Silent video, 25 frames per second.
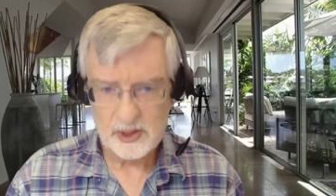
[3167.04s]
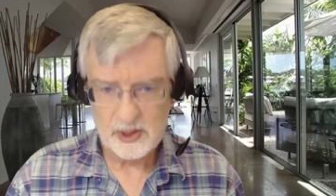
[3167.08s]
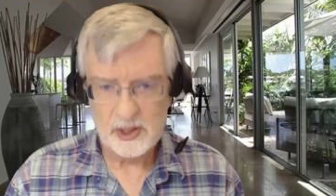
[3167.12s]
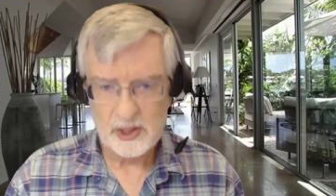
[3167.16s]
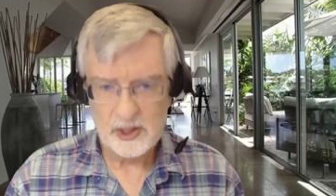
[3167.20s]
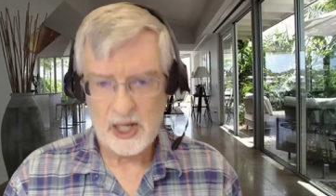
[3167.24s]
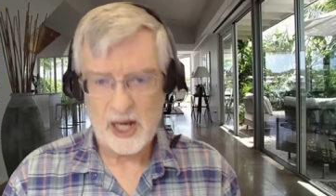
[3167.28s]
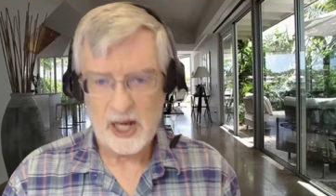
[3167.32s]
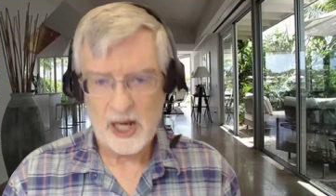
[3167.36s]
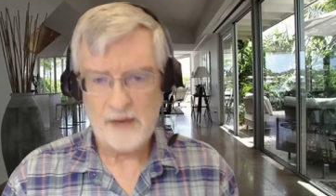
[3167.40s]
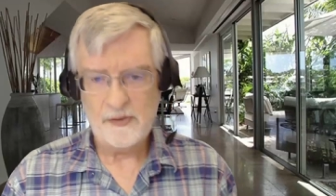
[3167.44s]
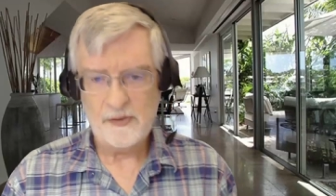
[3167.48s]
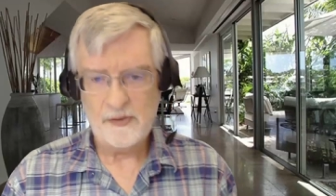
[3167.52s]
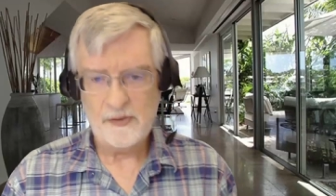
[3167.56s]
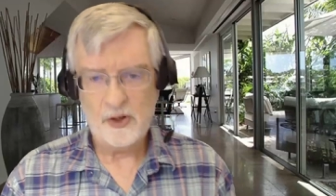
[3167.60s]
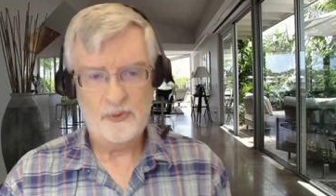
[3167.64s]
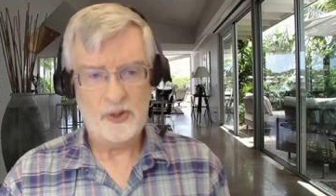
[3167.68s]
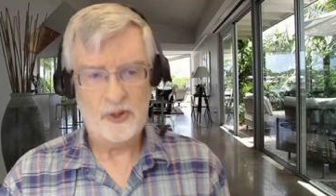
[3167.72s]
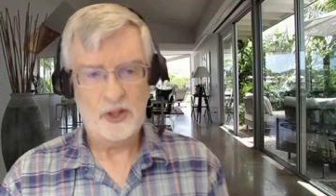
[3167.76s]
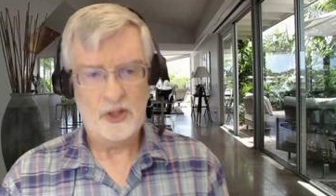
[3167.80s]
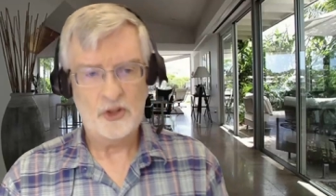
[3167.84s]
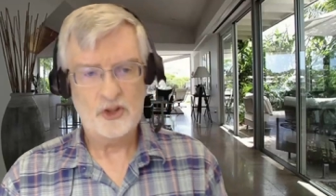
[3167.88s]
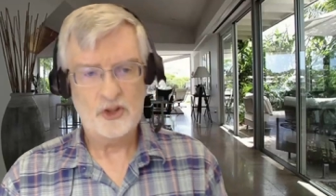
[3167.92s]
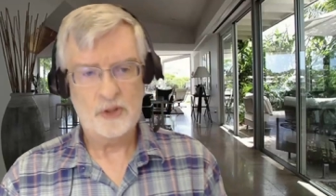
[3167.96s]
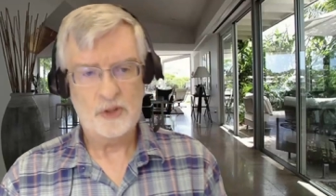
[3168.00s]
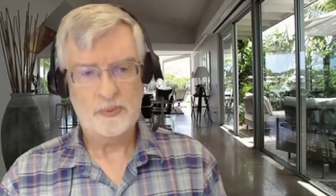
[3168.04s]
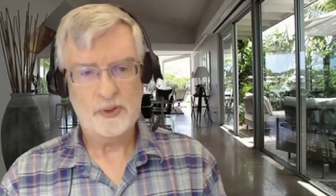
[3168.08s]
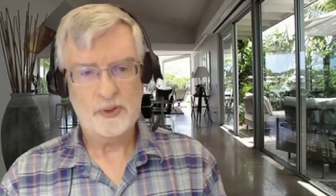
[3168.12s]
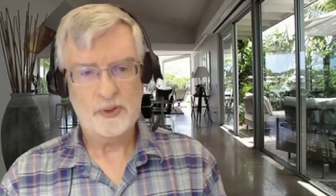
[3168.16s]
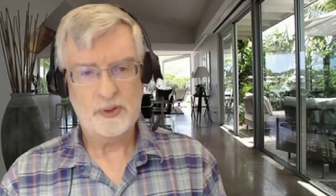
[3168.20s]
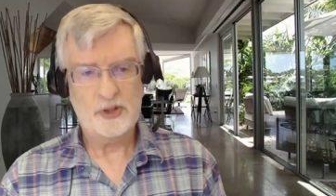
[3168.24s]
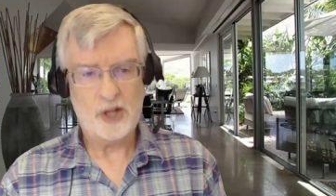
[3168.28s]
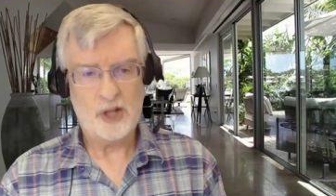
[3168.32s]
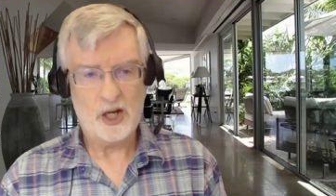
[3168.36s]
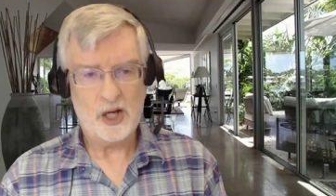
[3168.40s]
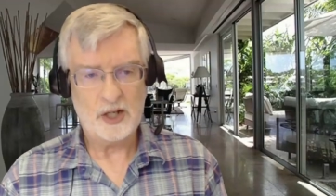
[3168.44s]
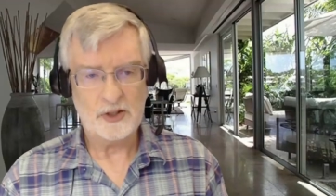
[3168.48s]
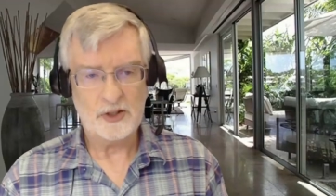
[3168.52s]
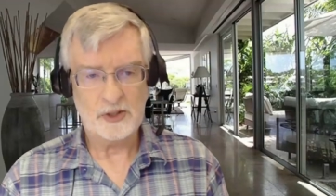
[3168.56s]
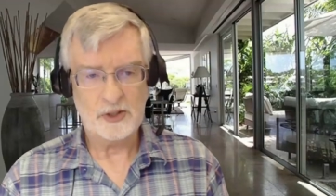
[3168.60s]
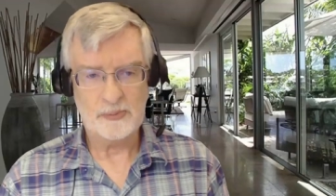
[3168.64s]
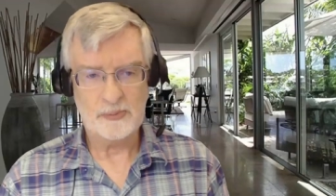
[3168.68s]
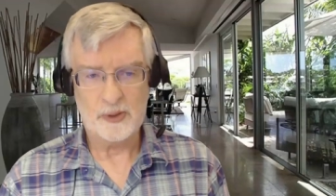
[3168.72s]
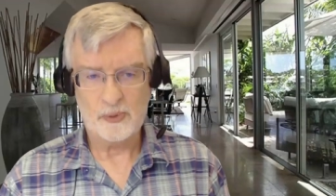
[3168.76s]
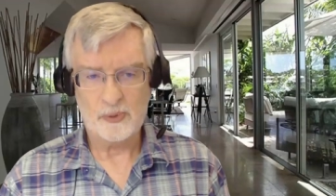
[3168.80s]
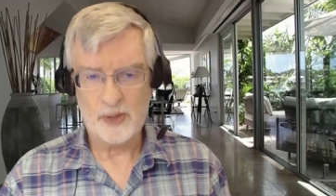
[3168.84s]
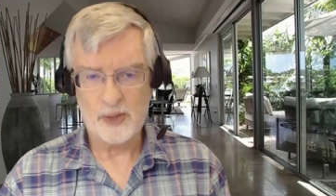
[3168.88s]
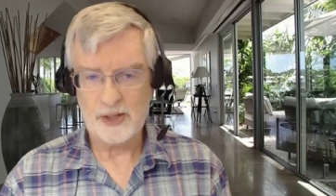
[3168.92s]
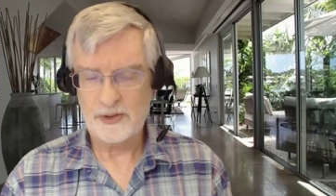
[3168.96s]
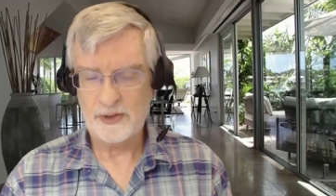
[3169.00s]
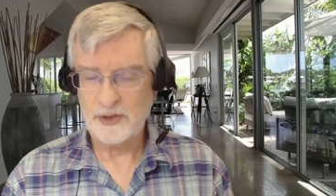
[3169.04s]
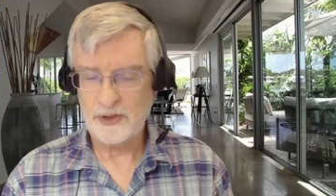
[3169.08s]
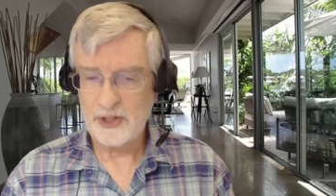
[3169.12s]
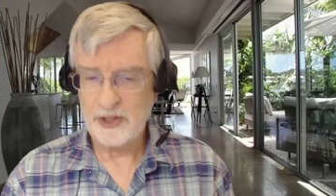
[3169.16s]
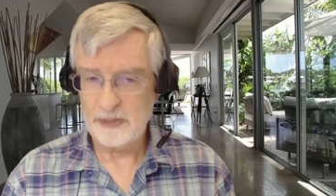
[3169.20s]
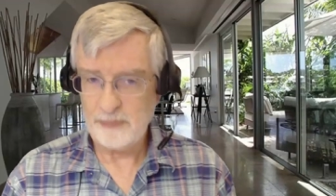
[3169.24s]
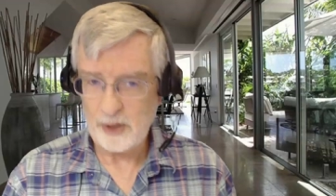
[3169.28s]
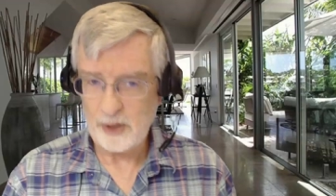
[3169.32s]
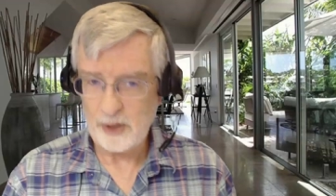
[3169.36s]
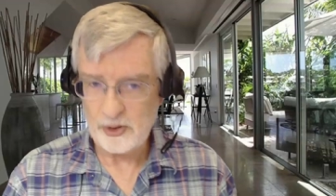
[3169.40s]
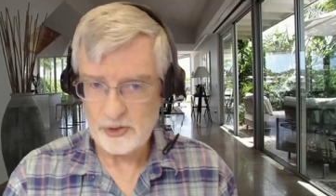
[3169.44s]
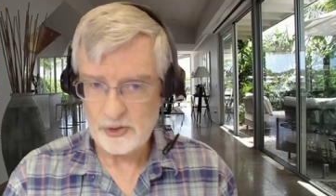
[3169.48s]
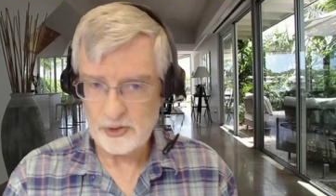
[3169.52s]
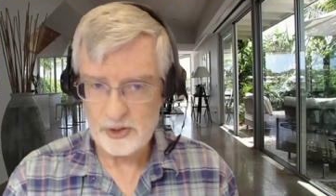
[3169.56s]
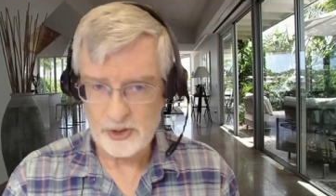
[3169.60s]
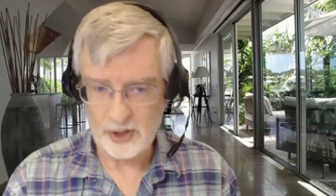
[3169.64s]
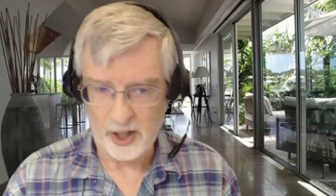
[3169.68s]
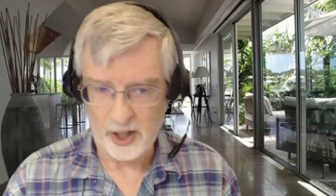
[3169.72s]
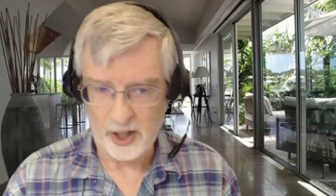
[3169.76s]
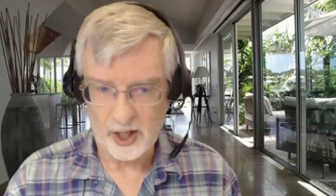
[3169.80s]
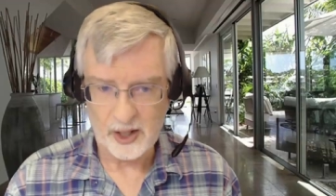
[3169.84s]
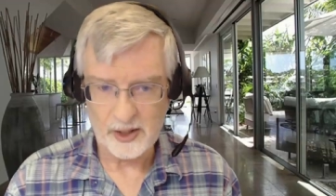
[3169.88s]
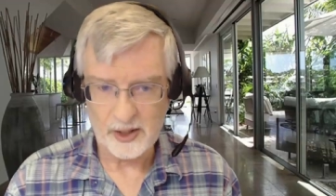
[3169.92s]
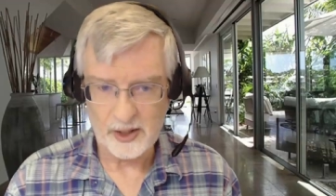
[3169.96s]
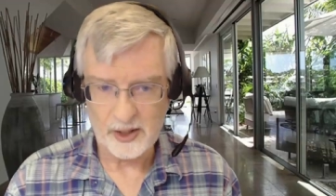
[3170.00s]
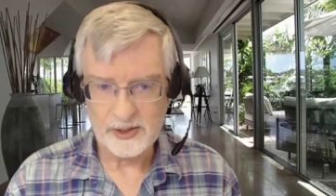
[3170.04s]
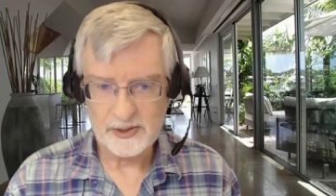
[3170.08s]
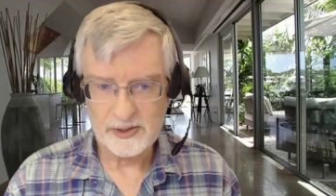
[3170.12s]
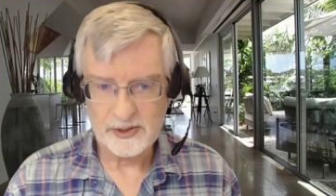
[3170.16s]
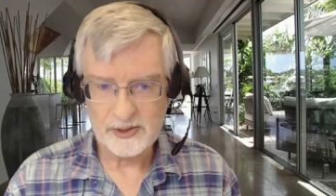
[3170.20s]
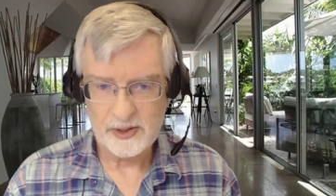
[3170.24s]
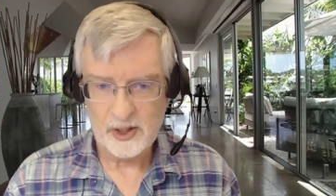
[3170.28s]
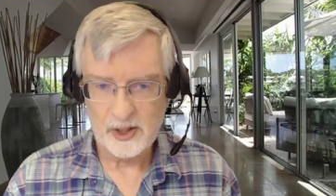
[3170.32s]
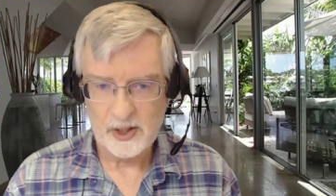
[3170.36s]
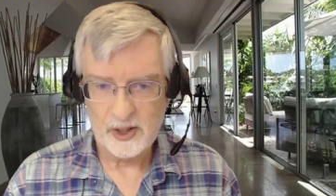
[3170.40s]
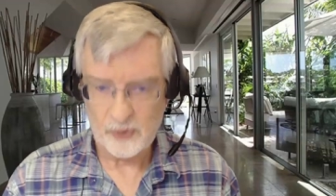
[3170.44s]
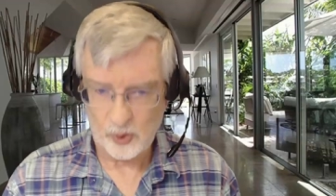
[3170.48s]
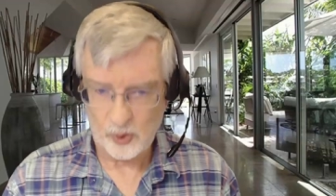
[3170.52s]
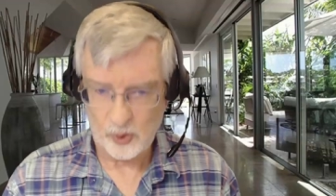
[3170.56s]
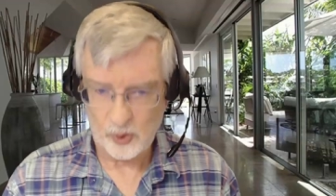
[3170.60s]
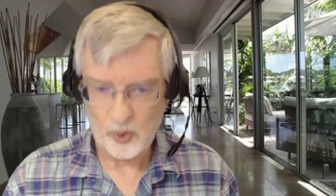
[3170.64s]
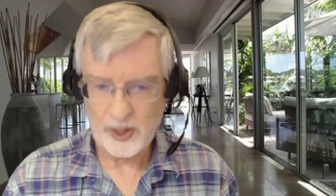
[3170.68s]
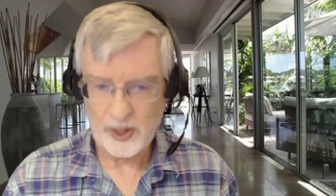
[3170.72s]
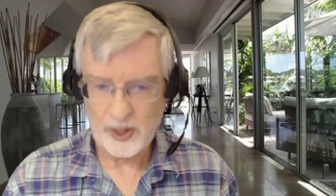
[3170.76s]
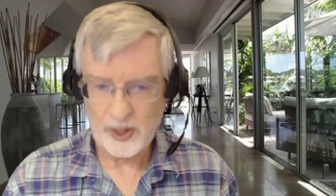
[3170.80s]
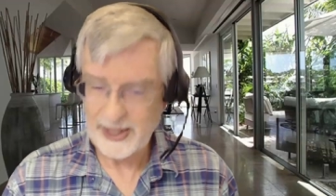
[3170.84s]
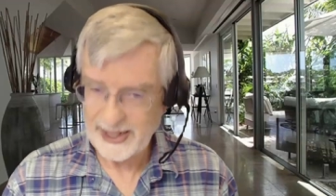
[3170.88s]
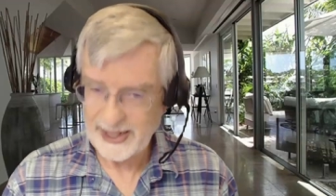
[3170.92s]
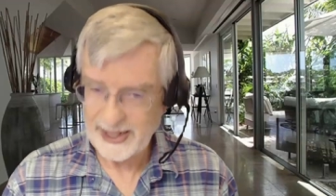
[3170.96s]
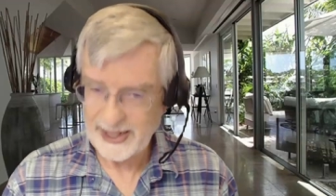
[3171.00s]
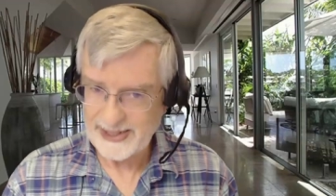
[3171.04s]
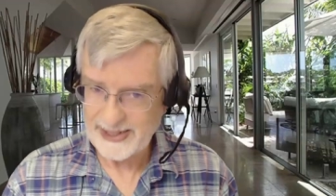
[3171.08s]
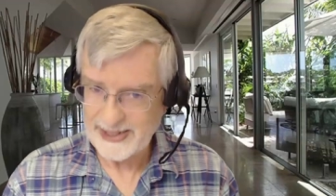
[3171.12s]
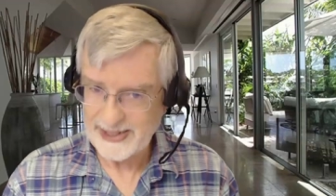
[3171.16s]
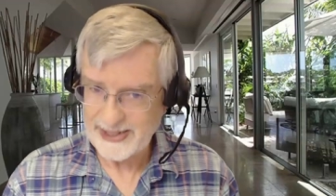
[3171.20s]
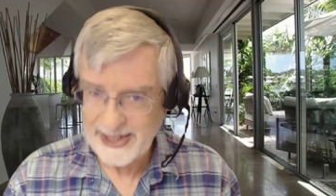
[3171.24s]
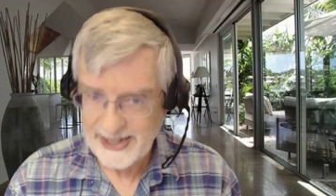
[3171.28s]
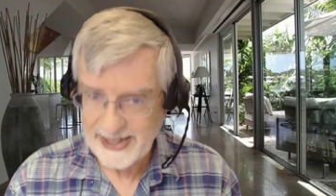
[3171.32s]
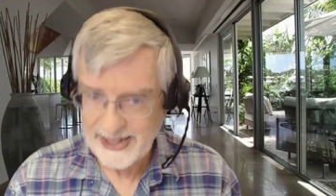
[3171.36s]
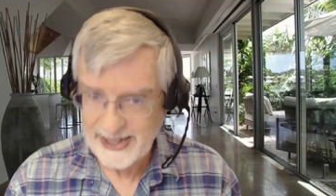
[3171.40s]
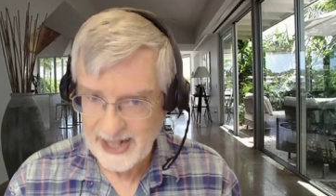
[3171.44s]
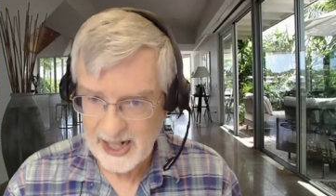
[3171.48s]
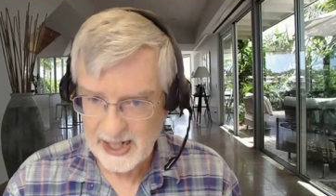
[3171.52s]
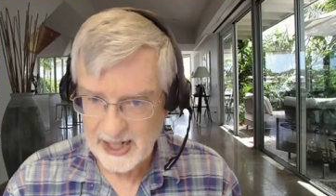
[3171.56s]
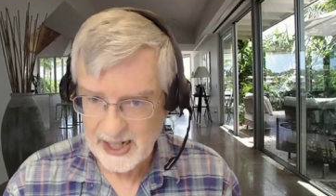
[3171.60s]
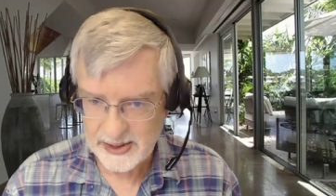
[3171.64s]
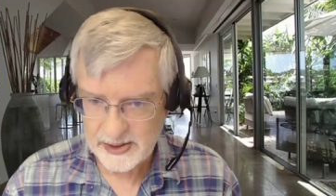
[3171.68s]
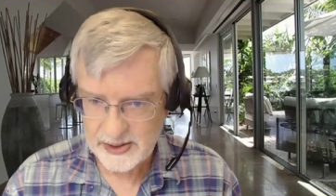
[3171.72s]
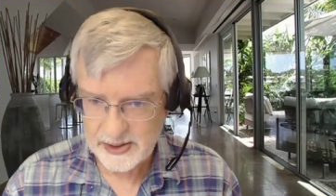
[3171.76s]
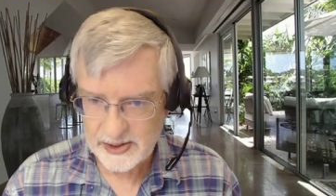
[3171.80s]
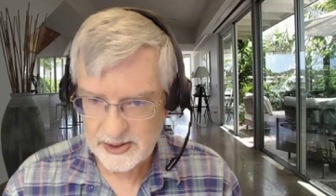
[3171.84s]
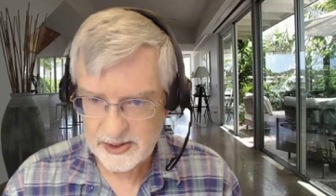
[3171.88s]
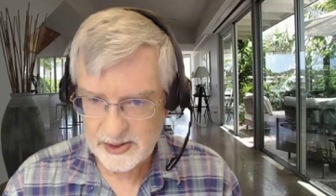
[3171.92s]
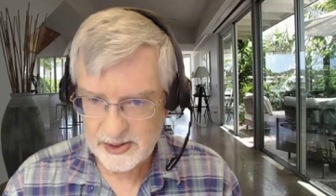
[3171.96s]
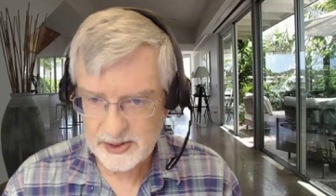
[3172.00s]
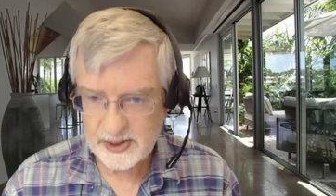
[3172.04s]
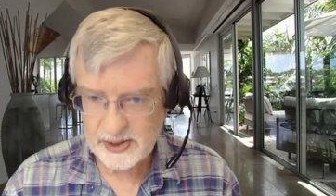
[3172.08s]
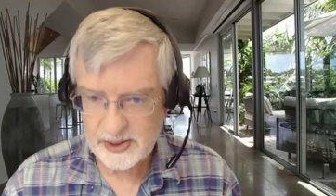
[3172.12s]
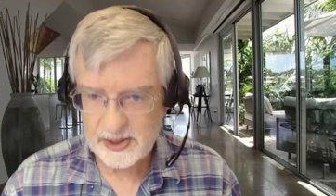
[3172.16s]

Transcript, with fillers: Have no fellowship with darkness, but rather expose darkness for what it is and does.